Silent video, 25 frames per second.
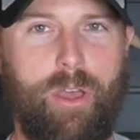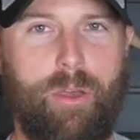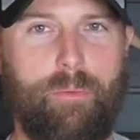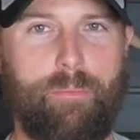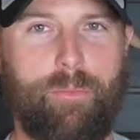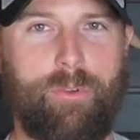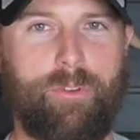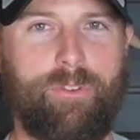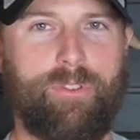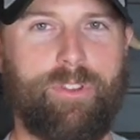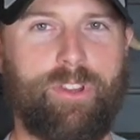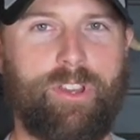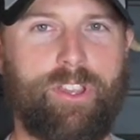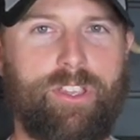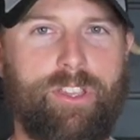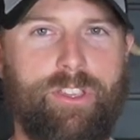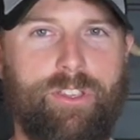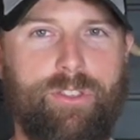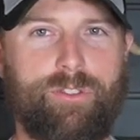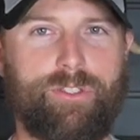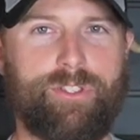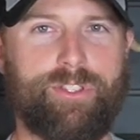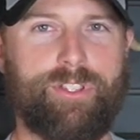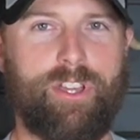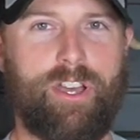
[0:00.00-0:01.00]
move in a
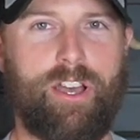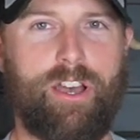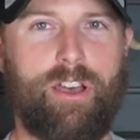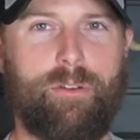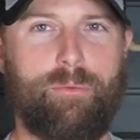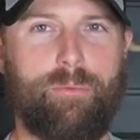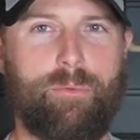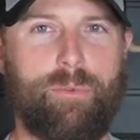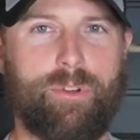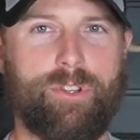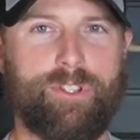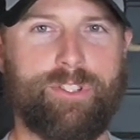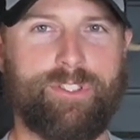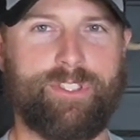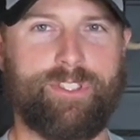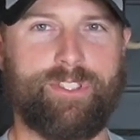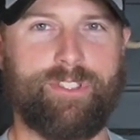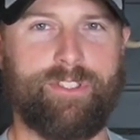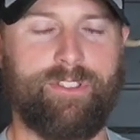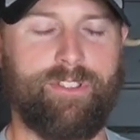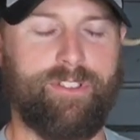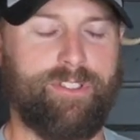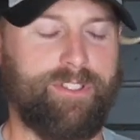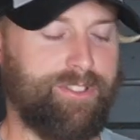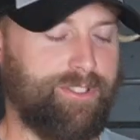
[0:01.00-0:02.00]
huge knob, where it's
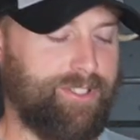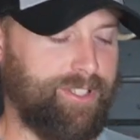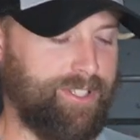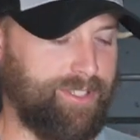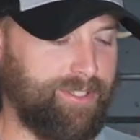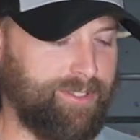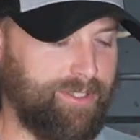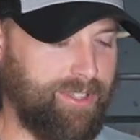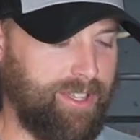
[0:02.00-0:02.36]
just